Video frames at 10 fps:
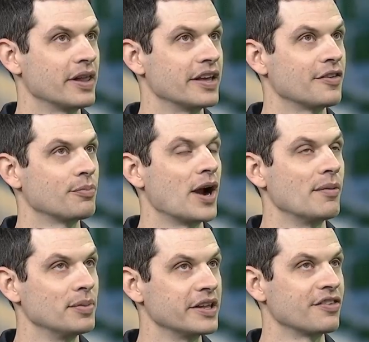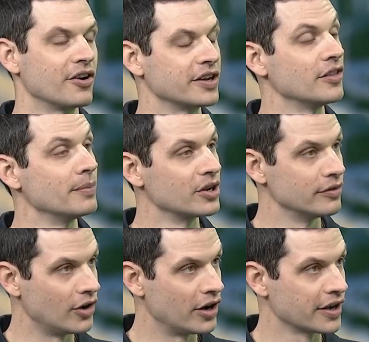place probably starting in the middle
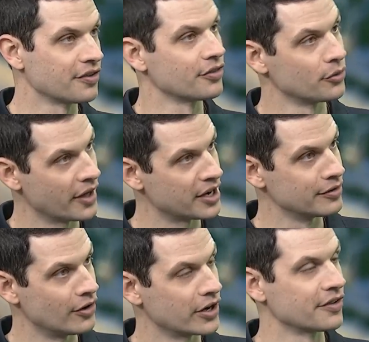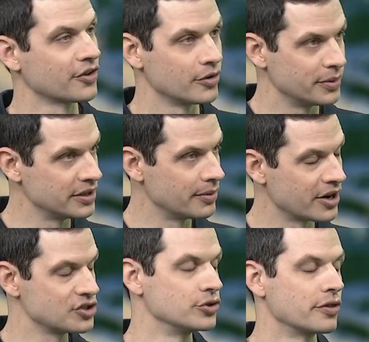of August through the end of August, could be
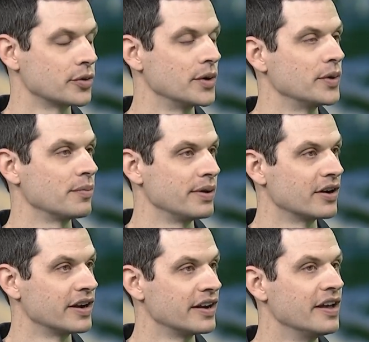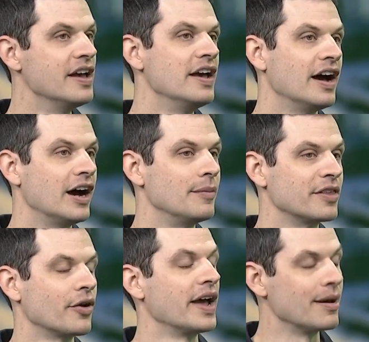about a two to three week period. Um,
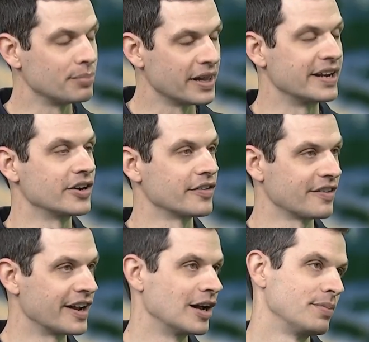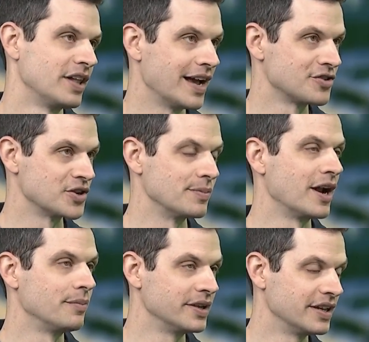and so I am planning on setting up a live stream,
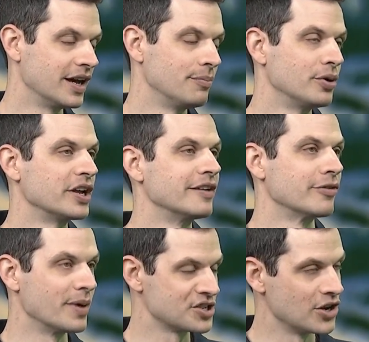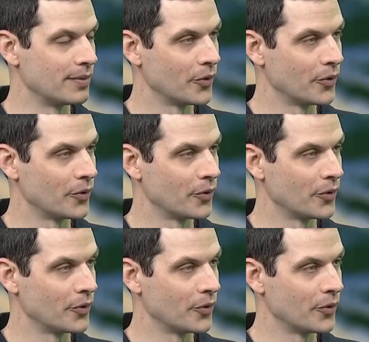and I'll be uh, okay. uh, putting information on my